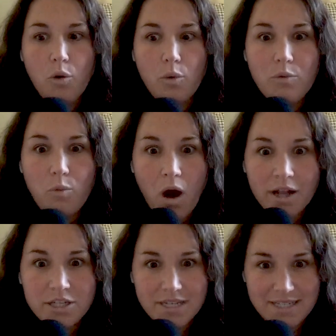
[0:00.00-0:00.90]
We
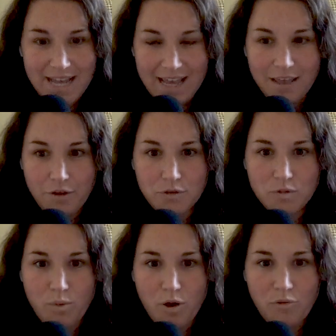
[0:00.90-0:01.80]
want to take
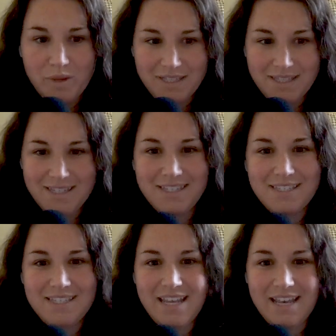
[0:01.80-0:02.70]
those moments to
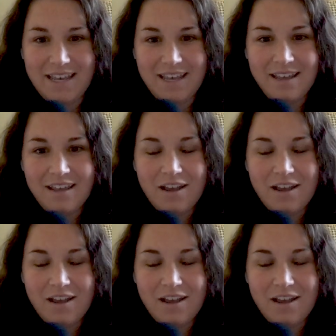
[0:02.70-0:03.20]
see